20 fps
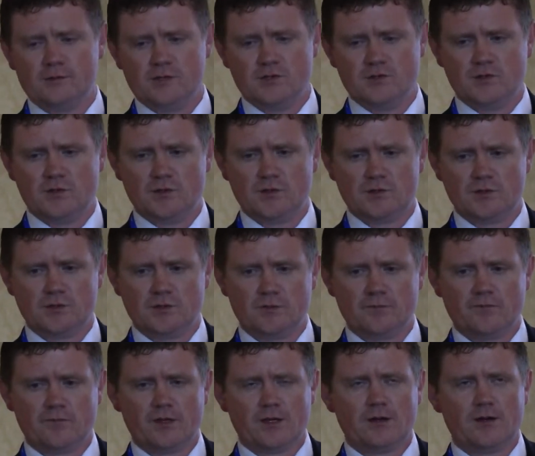research.
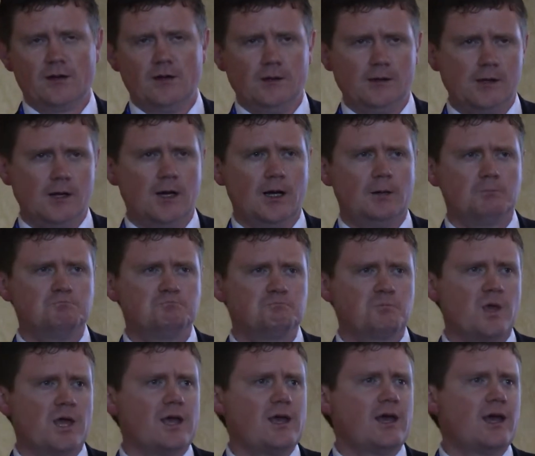
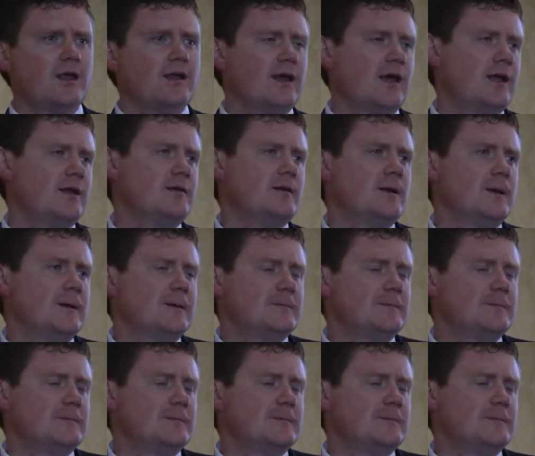And